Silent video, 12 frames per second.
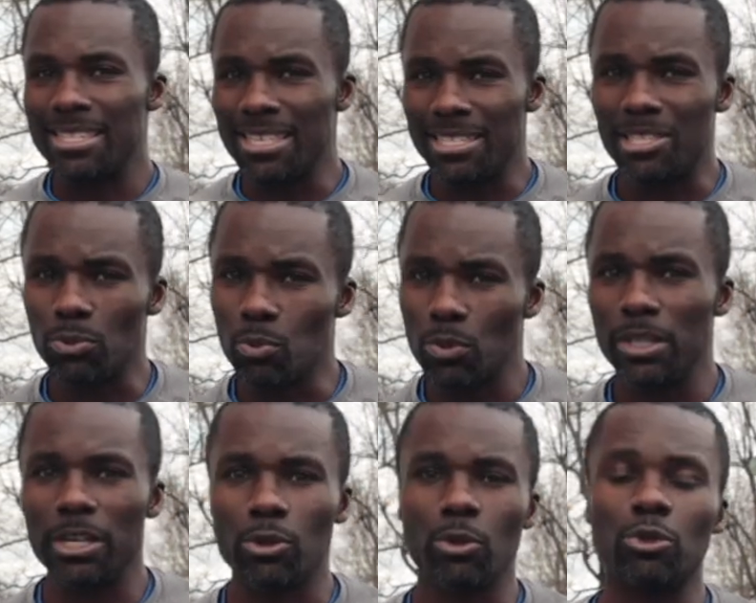This is
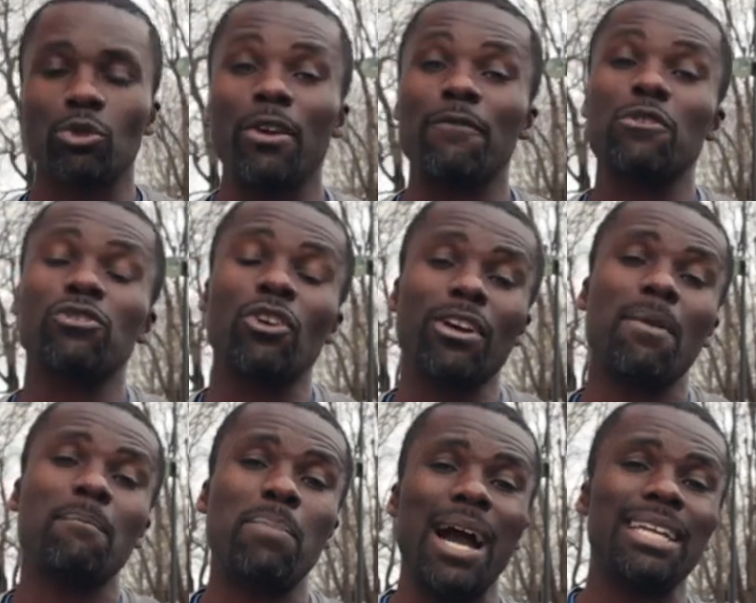really crucial. If you start
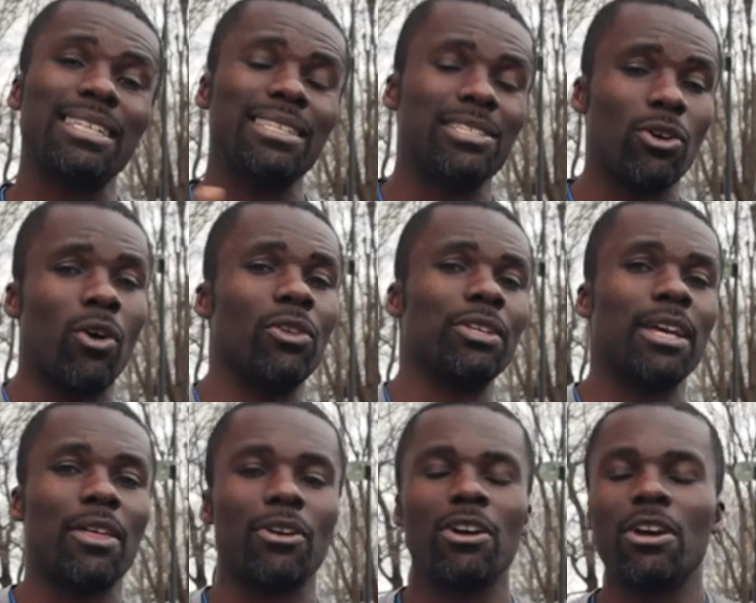combining these all
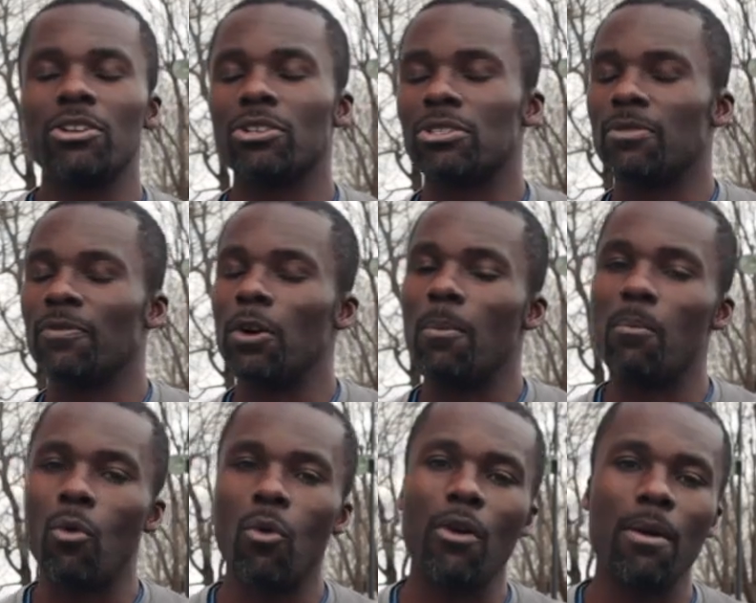together, you're gonna feel
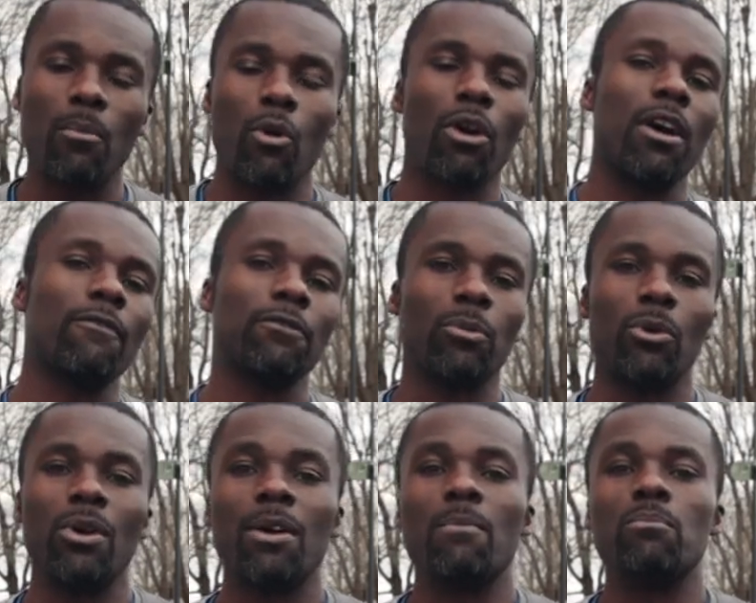more and more
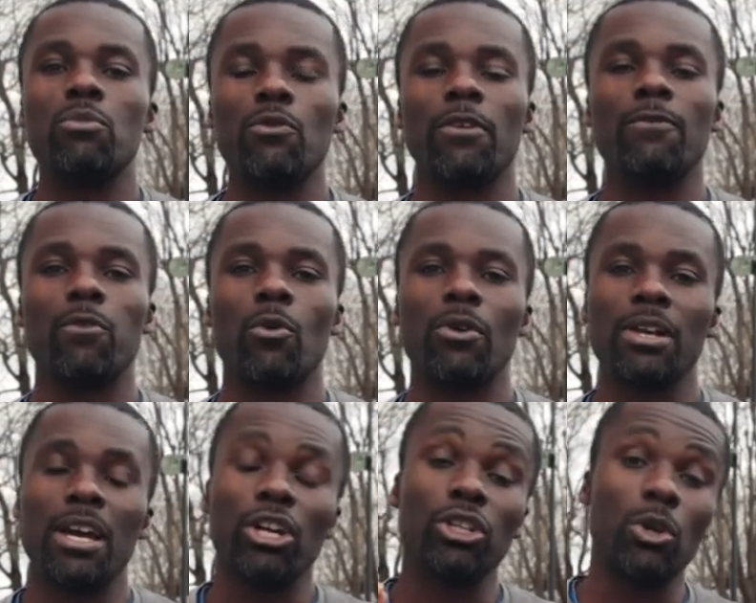comfortable moving forward,
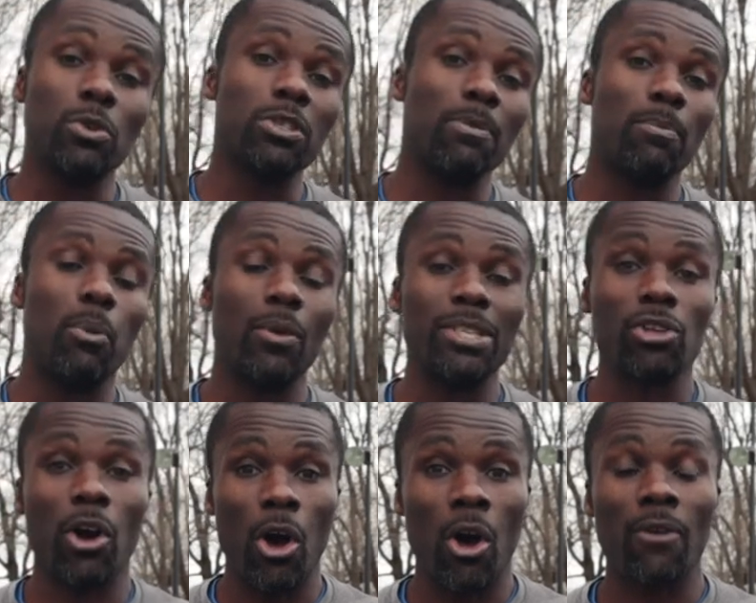closing
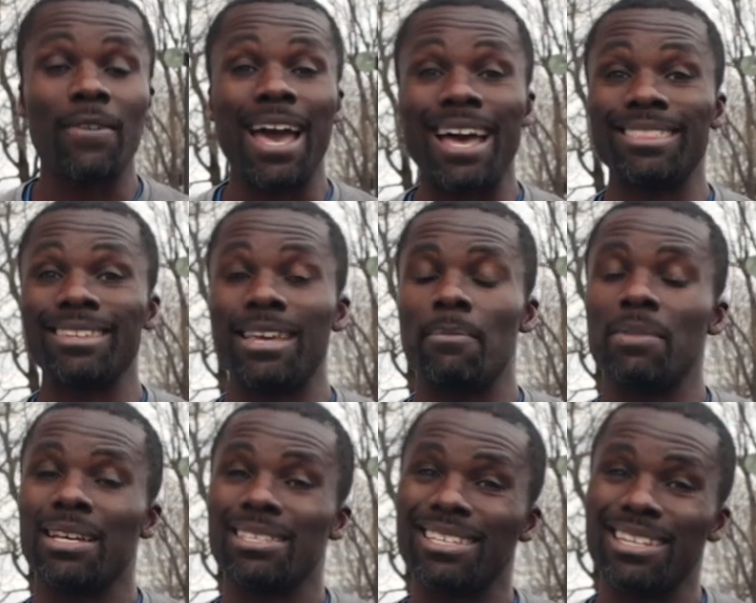points off at the net
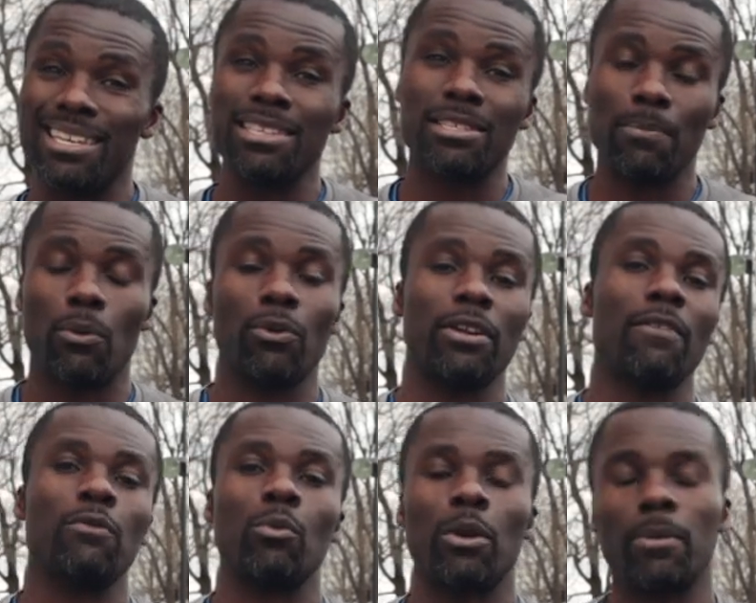because it is important
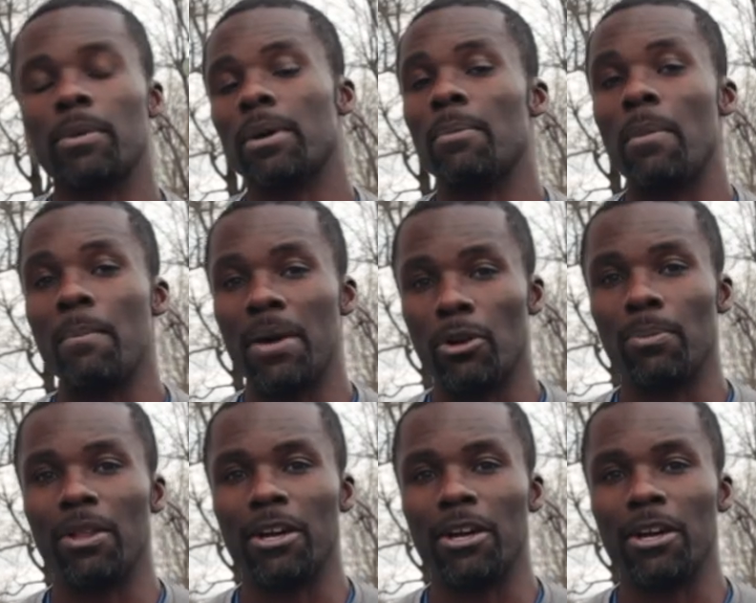if you wanna become a better